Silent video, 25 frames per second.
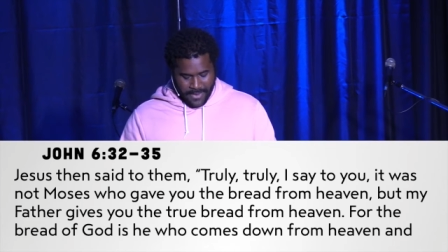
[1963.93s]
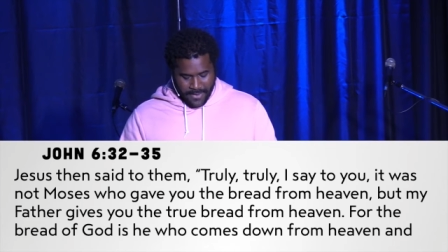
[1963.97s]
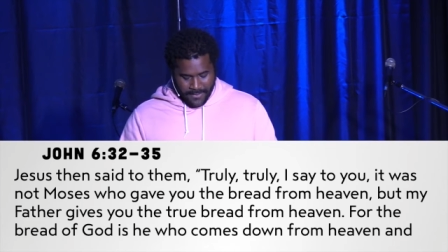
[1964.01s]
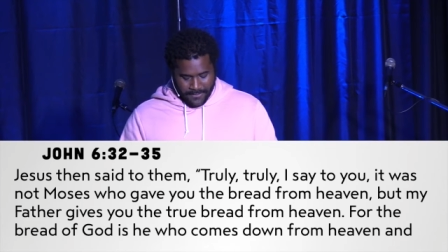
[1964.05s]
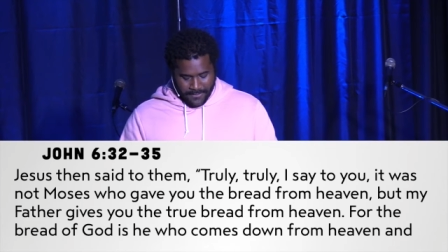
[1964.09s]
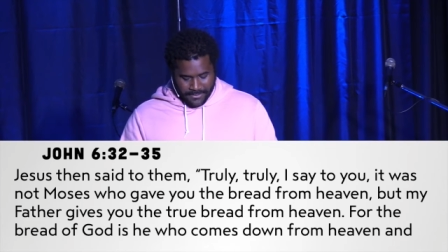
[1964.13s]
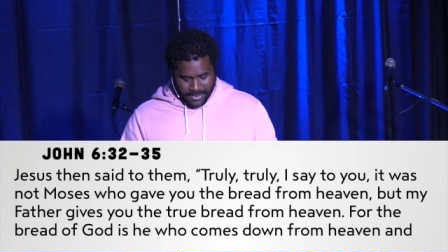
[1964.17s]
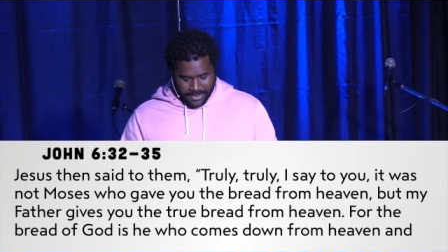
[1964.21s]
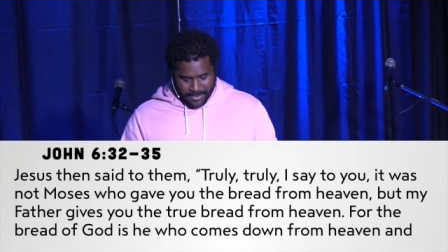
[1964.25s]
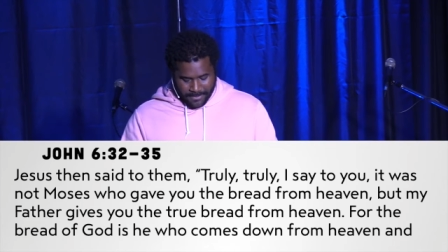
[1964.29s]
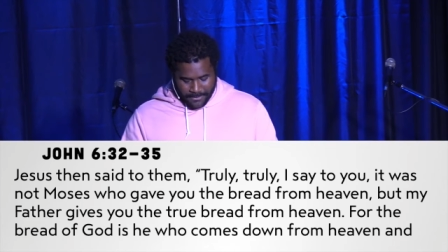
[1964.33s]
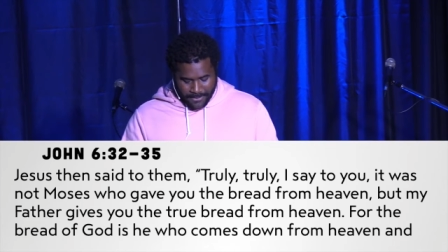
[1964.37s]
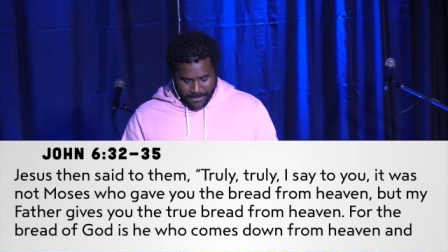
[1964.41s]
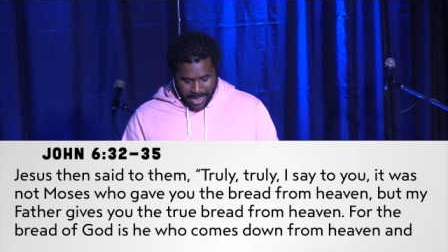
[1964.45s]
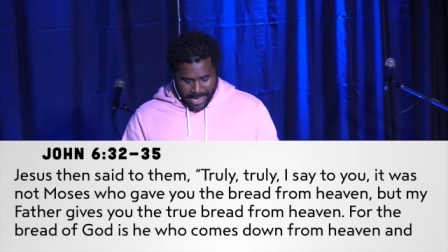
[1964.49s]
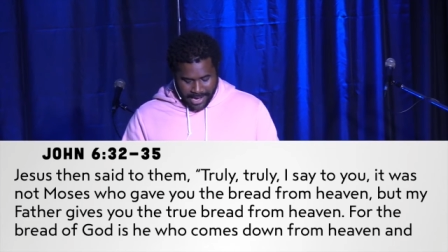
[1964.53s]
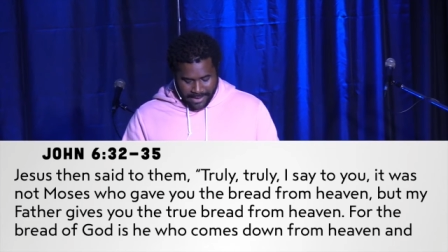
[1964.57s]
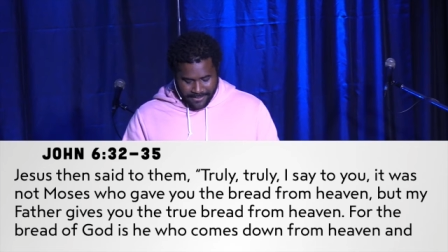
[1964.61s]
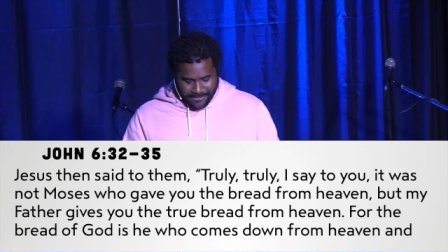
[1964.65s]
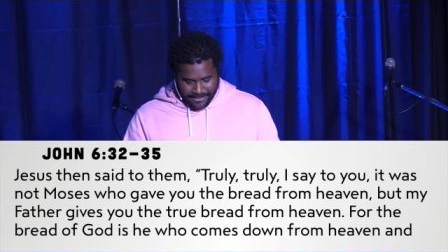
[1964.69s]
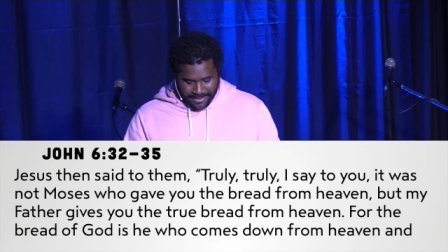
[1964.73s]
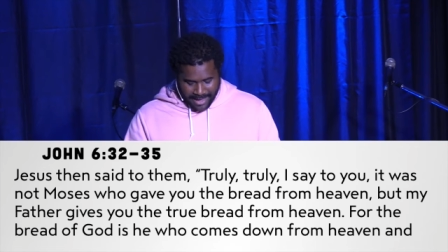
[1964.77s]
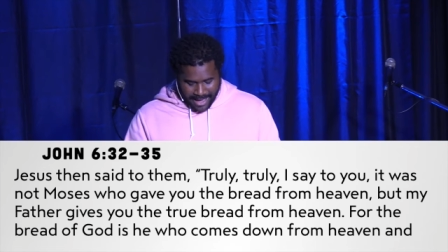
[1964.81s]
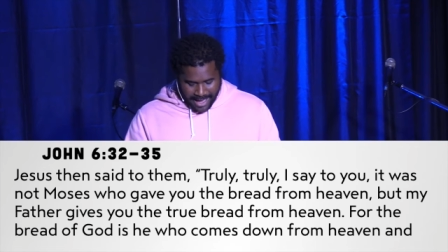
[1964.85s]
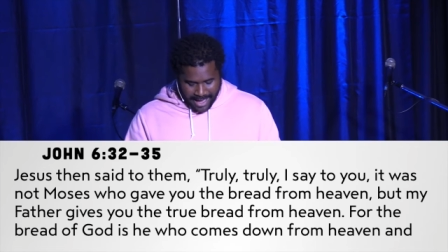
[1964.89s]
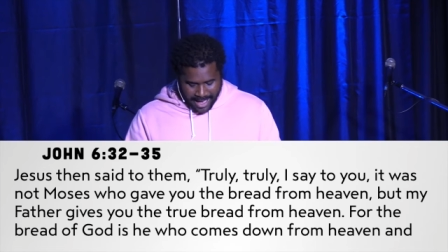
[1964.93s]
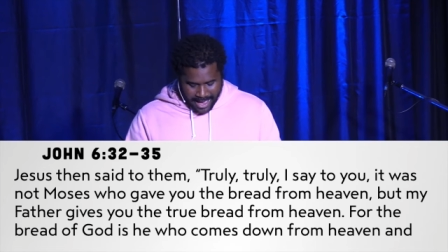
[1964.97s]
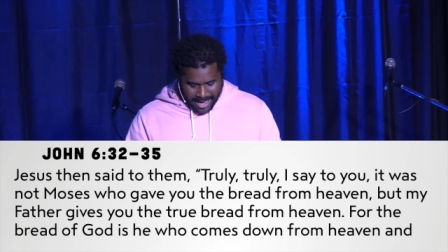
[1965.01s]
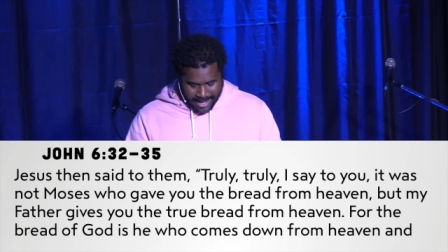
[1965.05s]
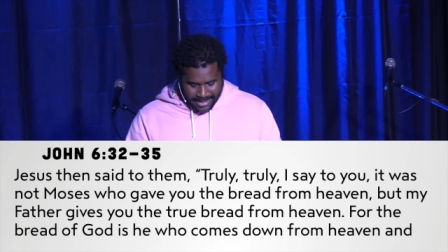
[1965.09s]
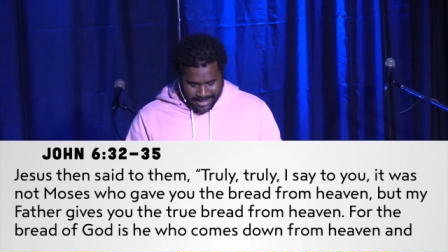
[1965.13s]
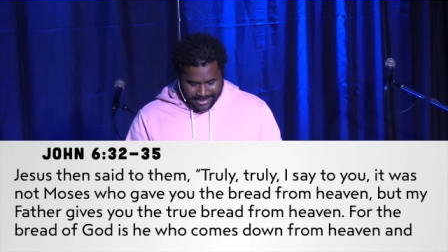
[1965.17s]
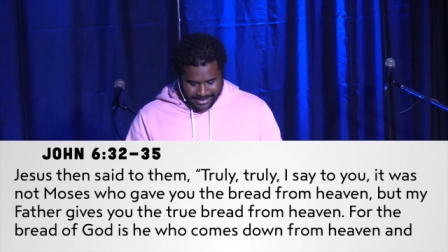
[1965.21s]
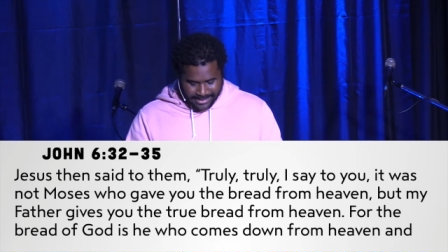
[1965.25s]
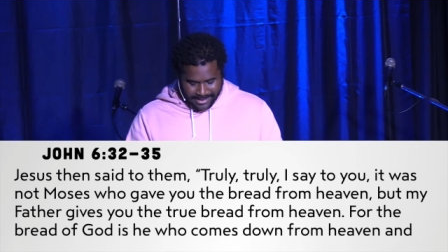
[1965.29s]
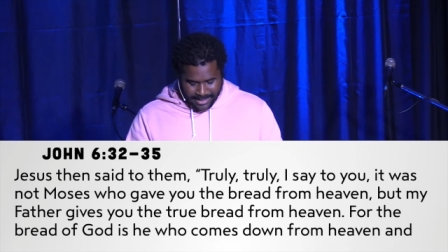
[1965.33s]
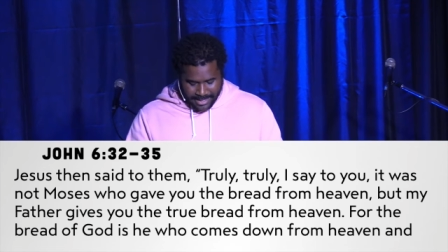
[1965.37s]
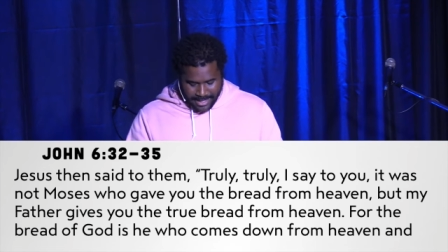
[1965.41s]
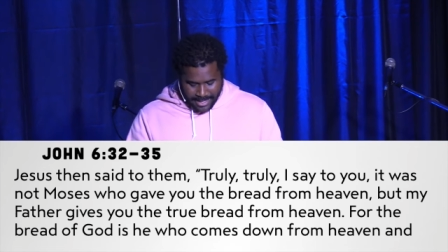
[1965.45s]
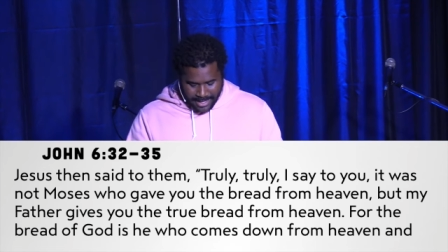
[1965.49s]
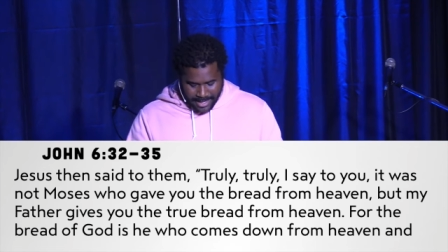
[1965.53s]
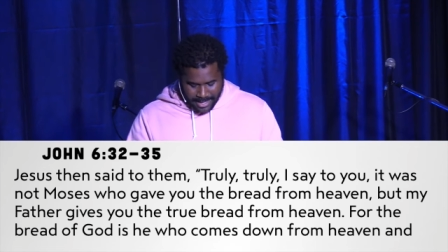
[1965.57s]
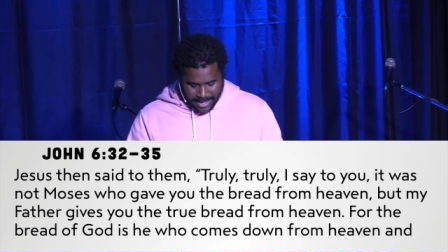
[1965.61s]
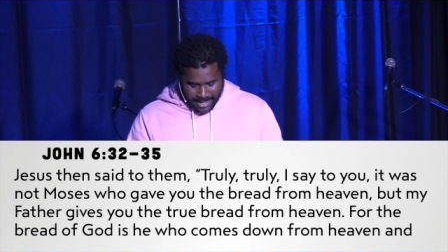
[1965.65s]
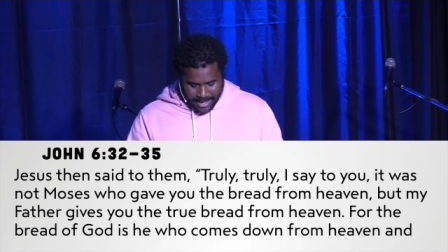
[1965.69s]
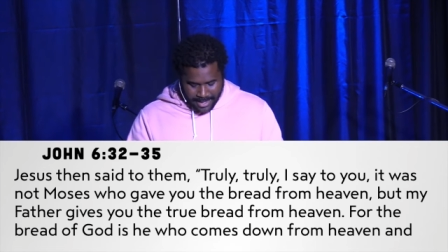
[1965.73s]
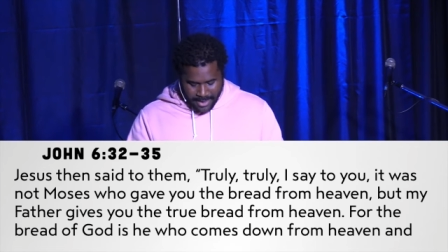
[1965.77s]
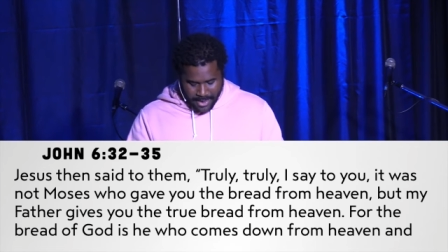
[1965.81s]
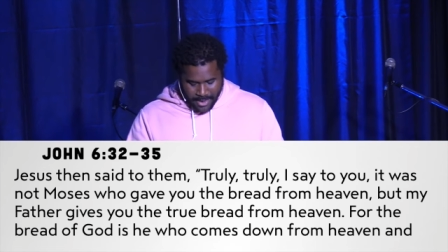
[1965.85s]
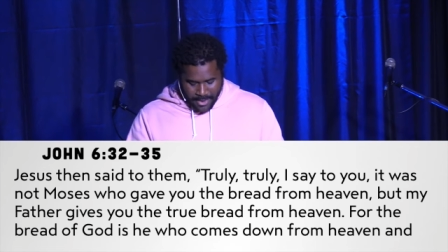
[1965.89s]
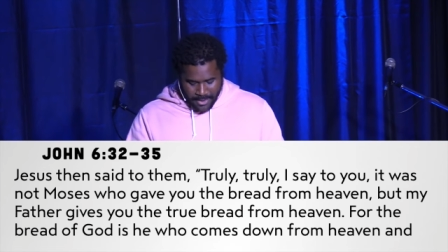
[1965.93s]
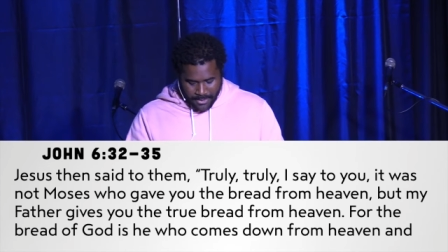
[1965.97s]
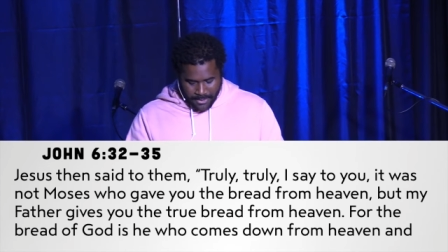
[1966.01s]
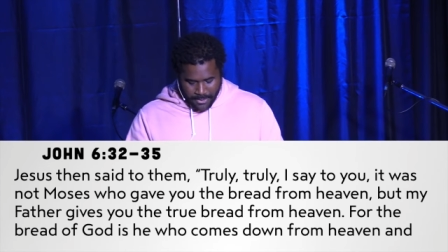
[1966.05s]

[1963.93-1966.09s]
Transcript: For the bread of God is he